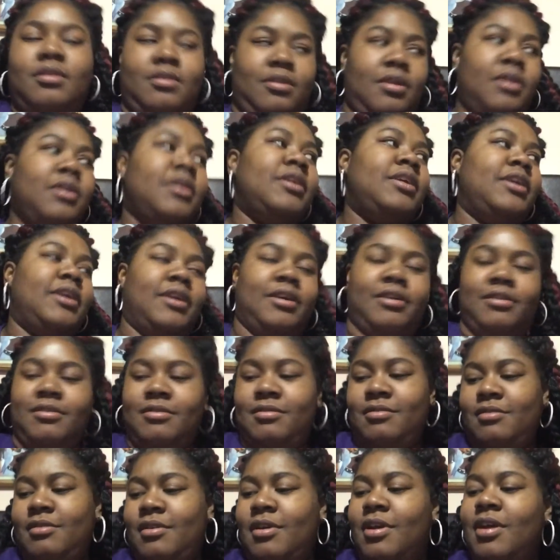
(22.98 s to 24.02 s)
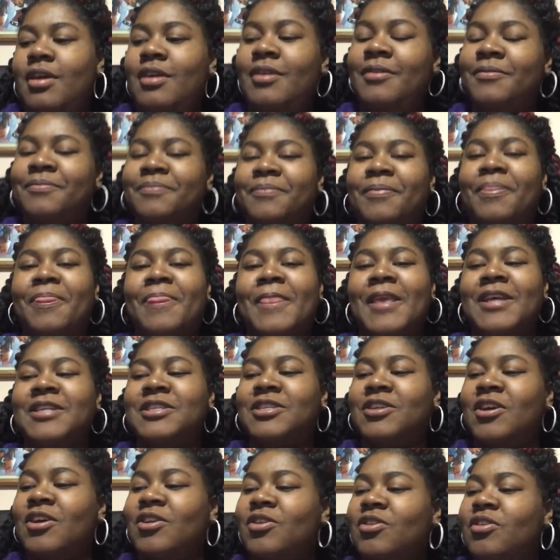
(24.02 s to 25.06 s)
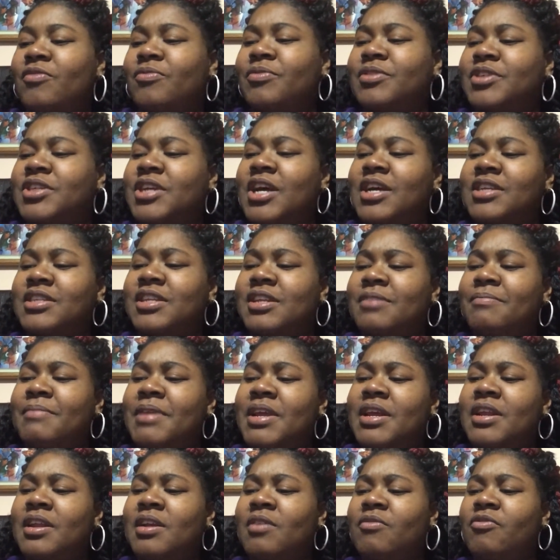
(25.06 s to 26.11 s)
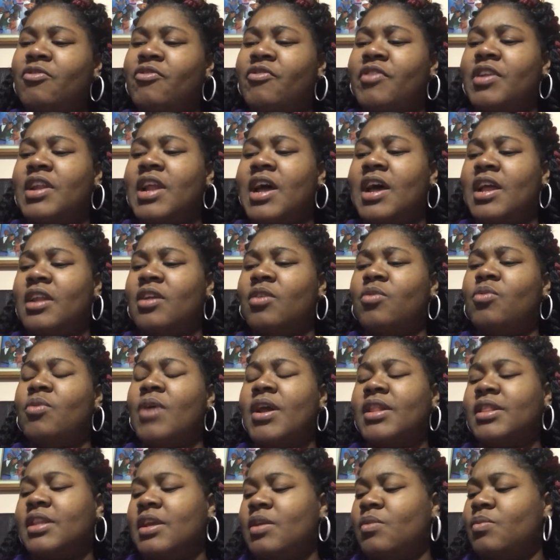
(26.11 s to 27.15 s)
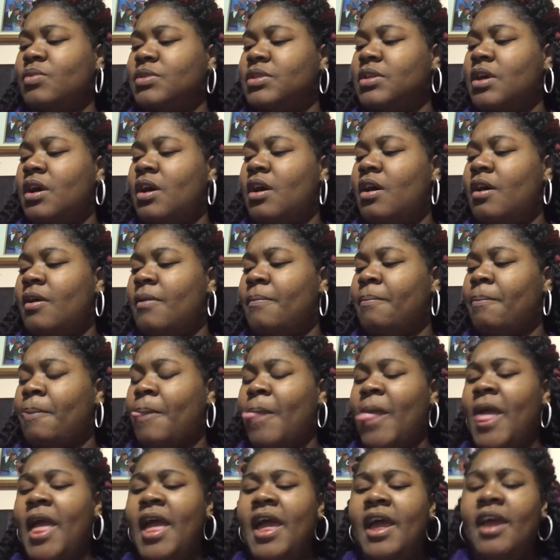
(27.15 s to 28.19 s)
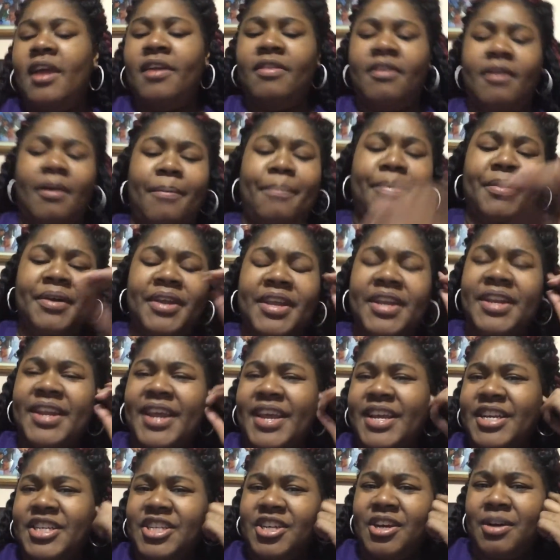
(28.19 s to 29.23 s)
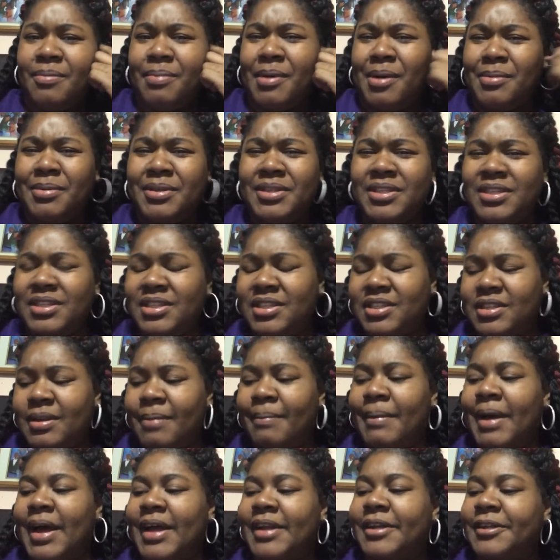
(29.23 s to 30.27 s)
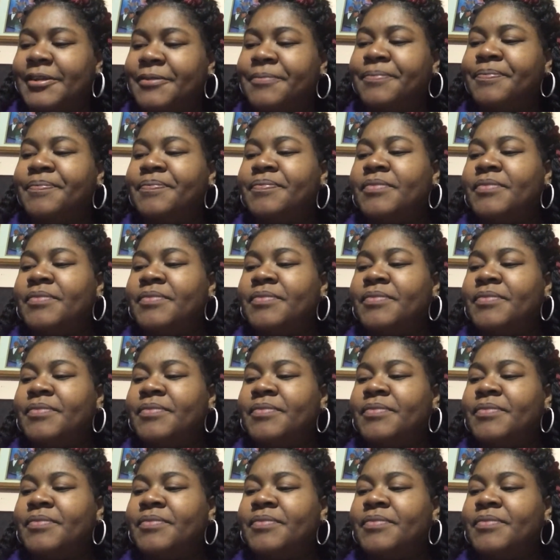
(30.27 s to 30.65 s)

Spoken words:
Yeah. It started off with Joseline meeting up with Renata, who I think was her either her booking agent, her publicist, somebody.